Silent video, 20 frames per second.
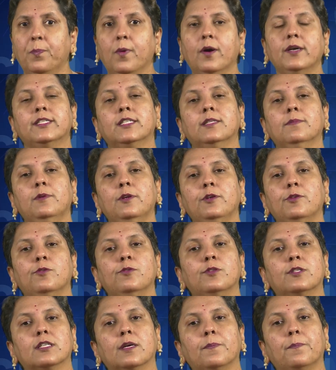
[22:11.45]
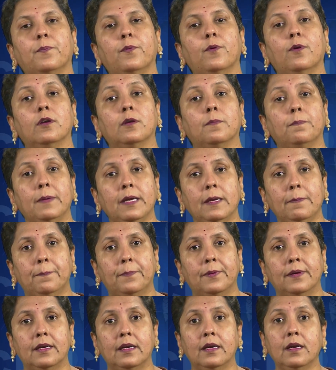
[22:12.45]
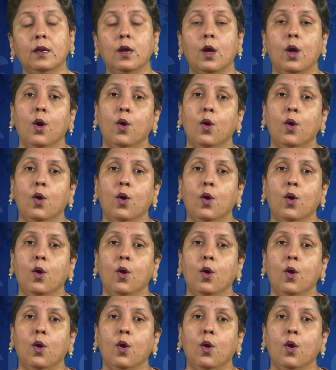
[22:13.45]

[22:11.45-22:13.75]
possible to support people